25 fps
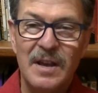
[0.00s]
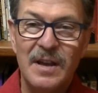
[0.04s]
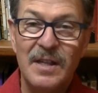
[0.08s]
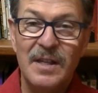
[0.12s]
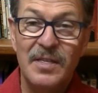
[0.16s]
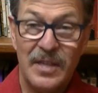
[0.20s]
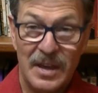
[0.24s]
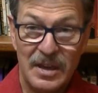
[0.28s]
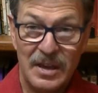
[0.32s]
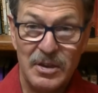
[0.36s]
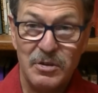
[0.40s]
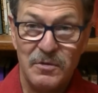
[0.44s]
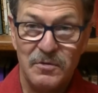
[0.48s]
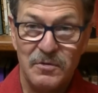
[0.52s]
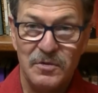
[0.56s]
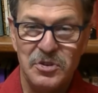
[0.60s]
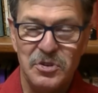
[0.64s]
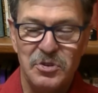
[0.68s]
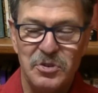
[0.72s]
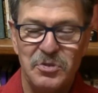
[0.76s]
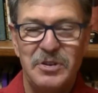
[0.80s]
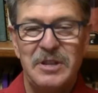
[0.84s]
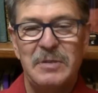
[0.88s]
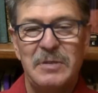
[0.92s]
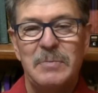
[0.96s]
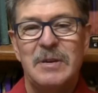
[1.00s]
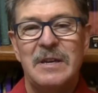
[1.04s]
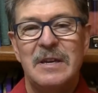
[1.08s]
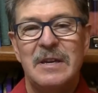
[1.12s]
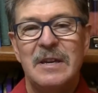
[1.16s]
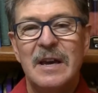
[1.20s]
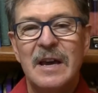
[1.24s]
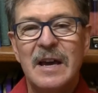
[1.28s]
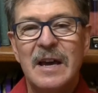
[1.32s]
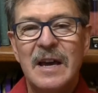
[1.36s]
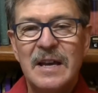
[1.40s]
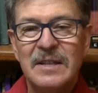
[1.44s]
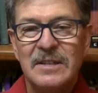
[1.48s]
Thank you for joining me.
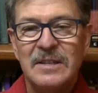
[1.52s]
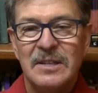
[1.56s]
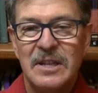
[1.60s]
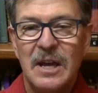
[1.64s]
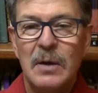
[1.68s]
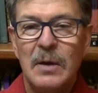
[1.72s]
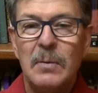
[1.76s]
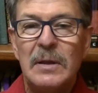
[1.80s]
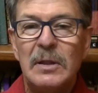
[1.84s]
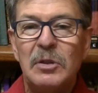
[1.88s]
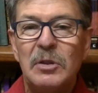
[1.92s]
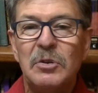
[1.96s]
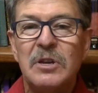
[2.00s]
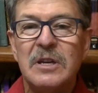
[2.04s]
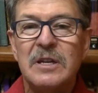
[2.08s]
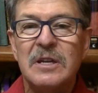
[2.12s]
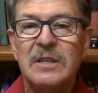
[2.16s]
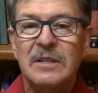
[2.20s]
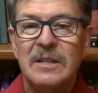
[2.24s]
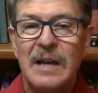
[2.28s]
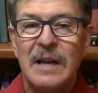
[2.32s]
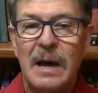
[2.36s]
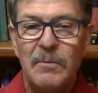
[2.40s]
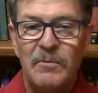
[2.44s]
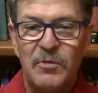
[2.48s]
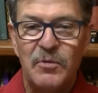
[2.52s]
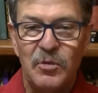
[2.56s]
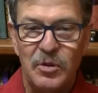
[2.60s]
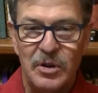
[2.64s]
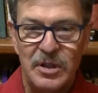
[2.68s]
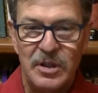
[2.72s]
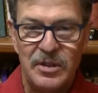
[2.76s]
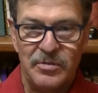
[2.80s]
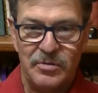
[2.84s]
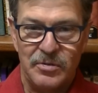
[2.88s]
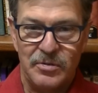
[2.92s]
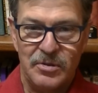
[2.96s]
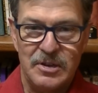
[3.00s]
Today we're looking at Psalm
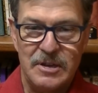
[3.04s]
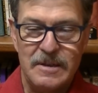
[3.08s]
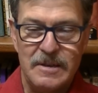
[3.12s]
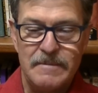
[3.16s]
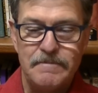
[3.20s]
43.